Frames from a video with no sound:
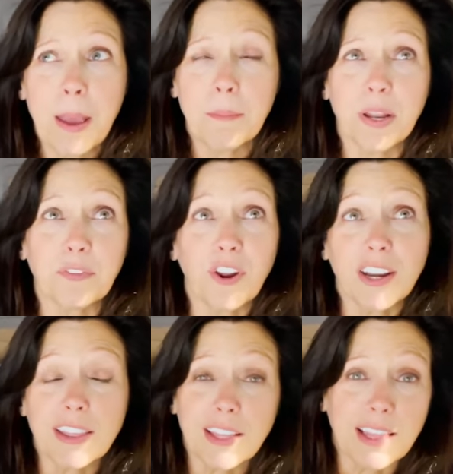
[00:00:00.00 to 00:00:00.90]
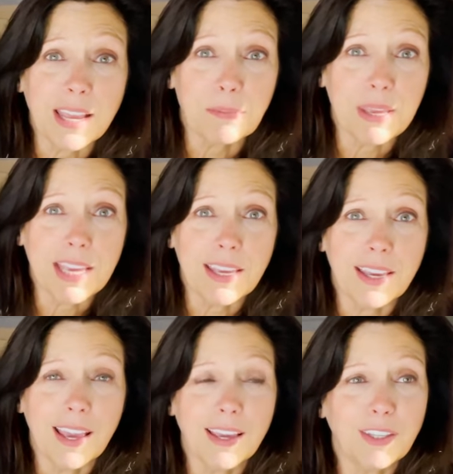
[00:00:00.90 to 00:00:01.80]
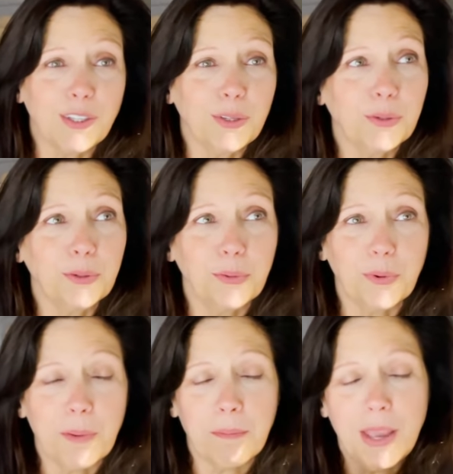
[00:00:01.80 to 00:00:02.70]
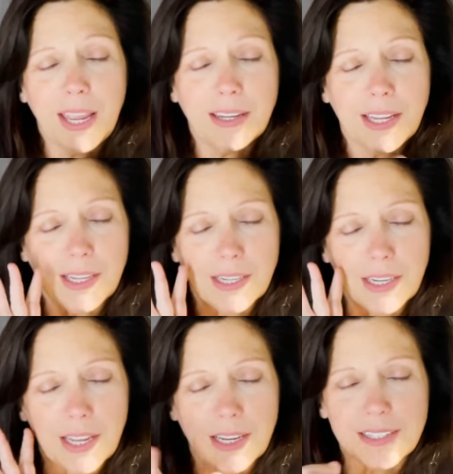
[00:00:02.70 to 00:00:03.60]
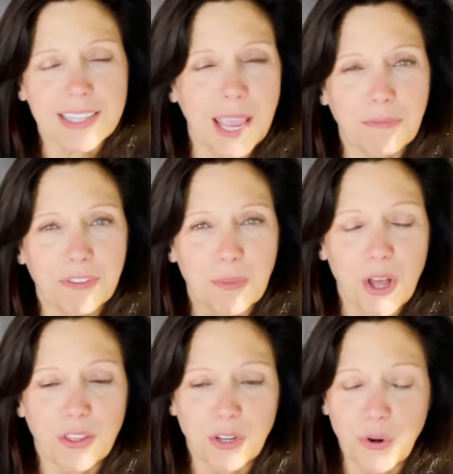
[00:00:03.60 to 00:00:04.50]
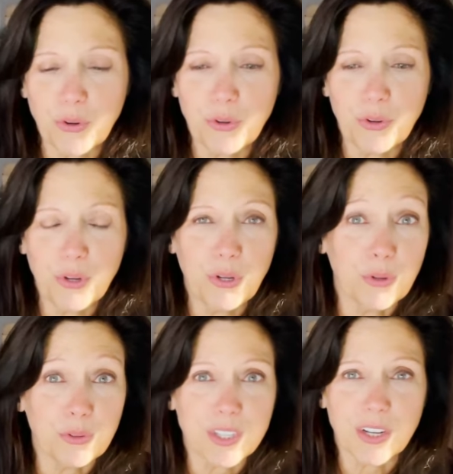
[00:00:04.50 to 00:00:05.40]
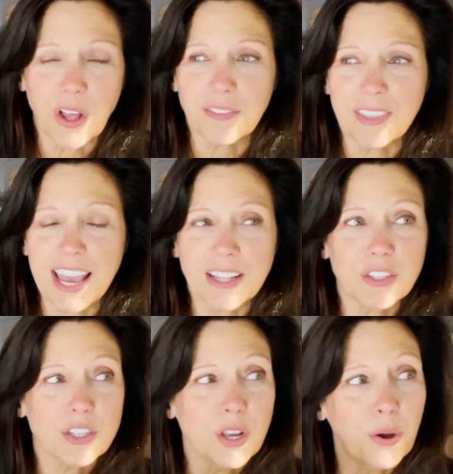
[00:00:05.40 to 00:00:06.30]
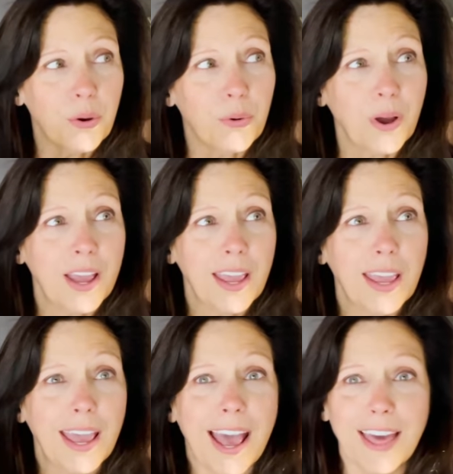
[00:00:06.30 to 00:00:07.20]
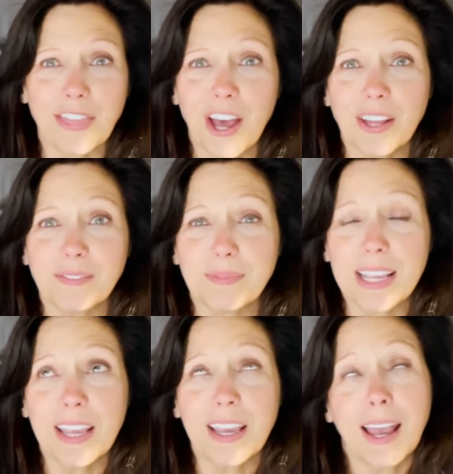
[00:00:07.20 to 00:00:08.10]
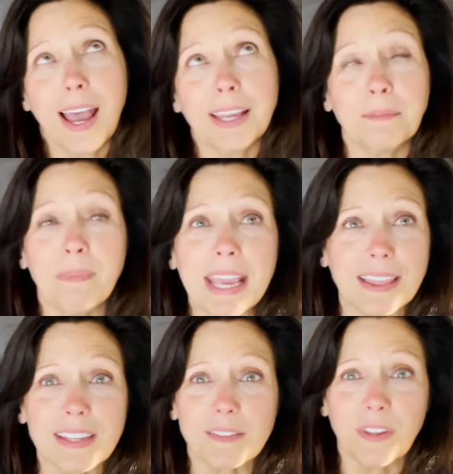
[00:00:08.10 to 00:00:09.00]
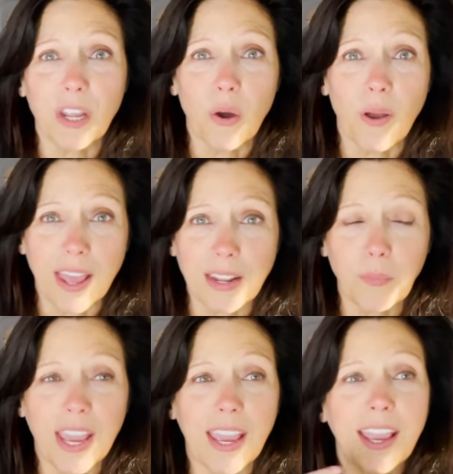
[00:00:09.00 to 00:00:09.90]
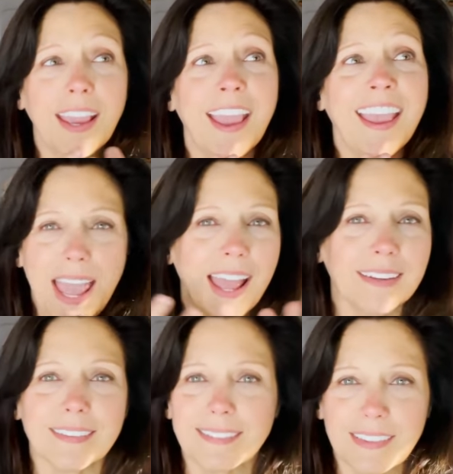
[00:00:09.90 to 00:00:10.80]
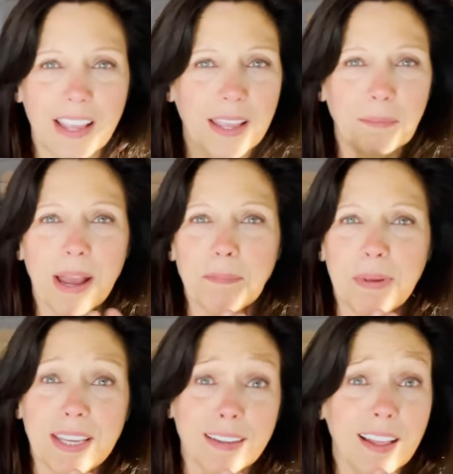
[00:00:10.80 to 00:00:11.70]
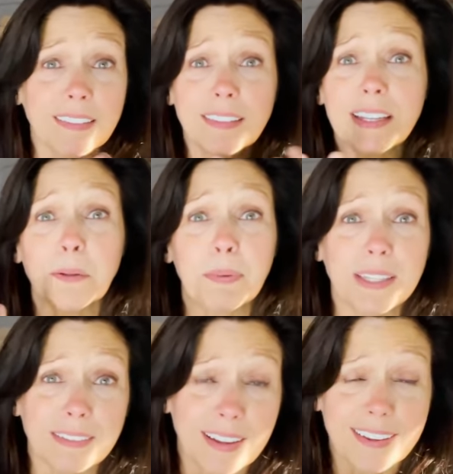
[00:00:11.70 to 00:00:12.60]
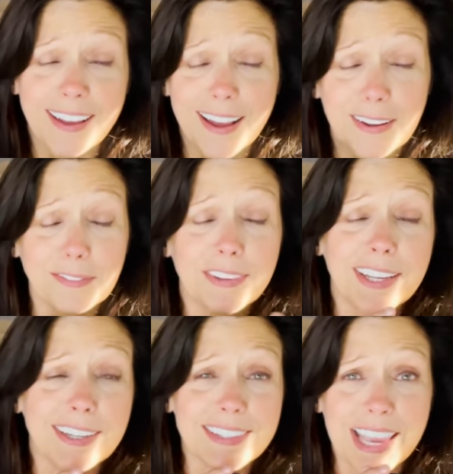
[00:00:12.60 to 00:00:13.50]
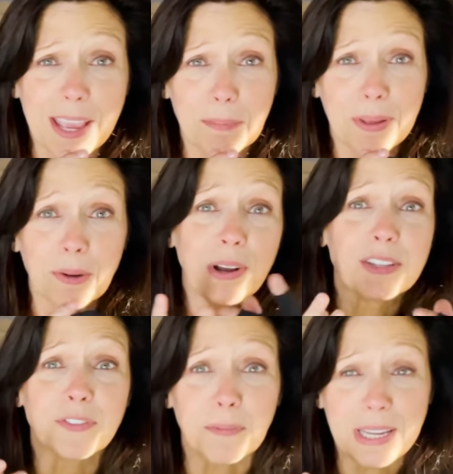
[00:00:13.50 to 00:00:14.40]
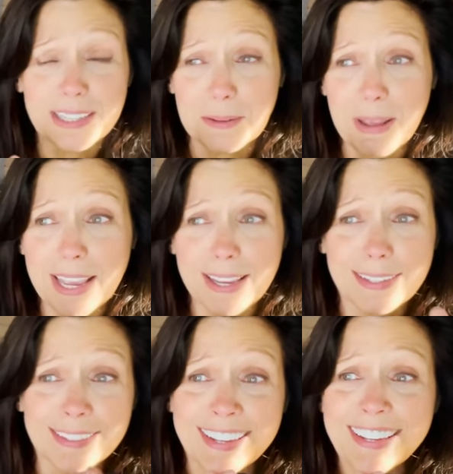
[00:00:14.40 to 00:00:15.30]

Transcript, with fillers: But if you're anything like me, you may need an escape from all the news and all of that. So I thought I'd make this video anyway, and it might be a little bit of an escape. It was for me to make it.